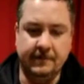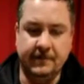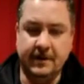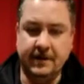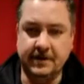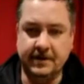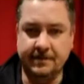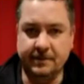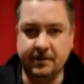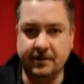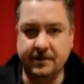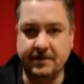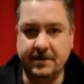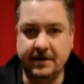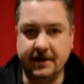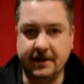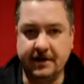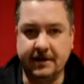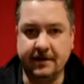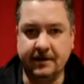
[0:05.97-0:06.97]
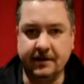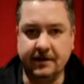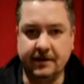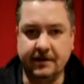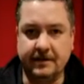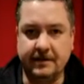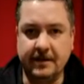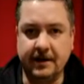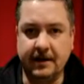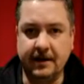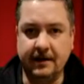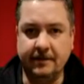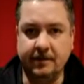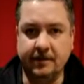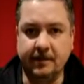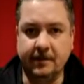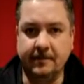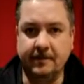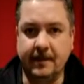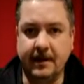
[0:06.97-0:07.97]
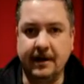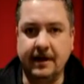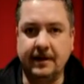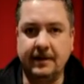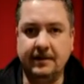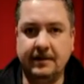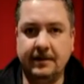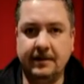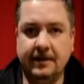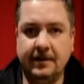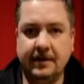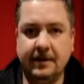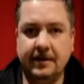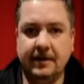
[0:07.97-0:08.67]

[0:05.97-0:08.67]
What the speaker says: This particular type or model,